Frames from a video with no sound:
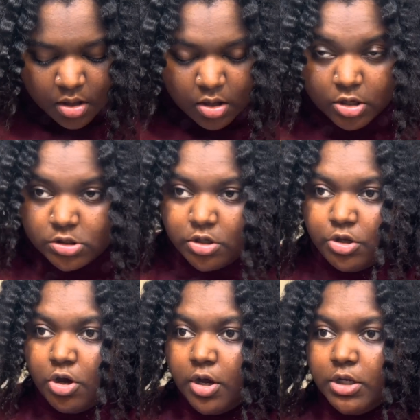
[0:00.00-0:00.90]
Also,
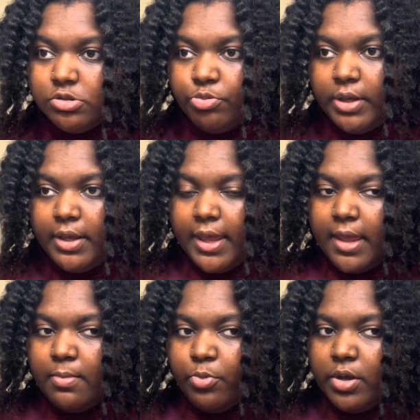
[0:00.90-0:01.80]
y'all, this wig
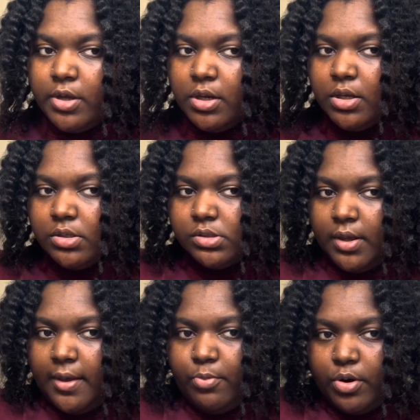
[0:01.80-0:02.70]
came with goodies. It
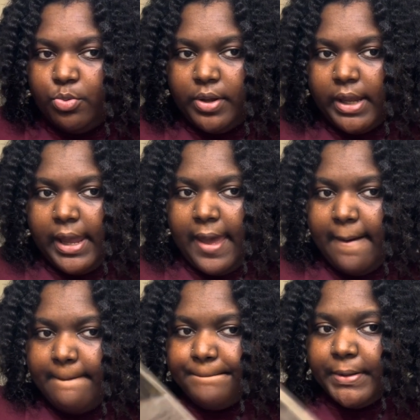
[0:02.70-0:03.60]
came with a wig
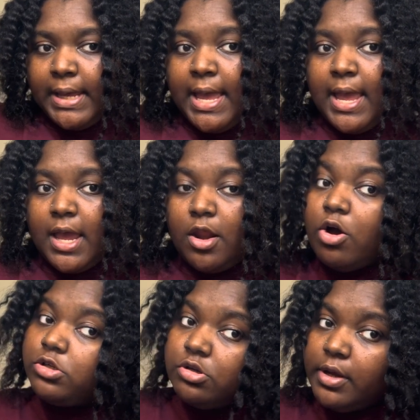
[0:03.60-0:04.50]
cap, and it
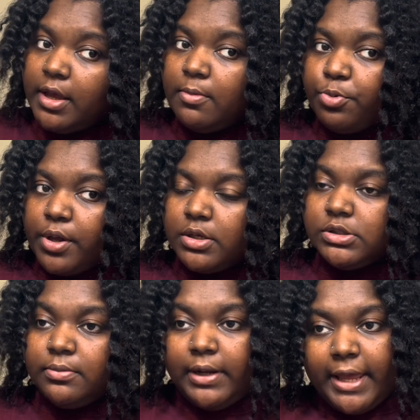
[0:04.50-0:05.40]
also came with
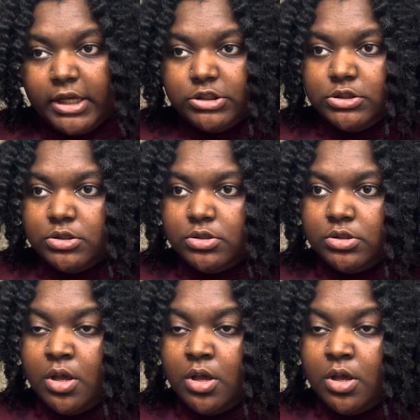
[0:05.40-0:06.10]
some lashes.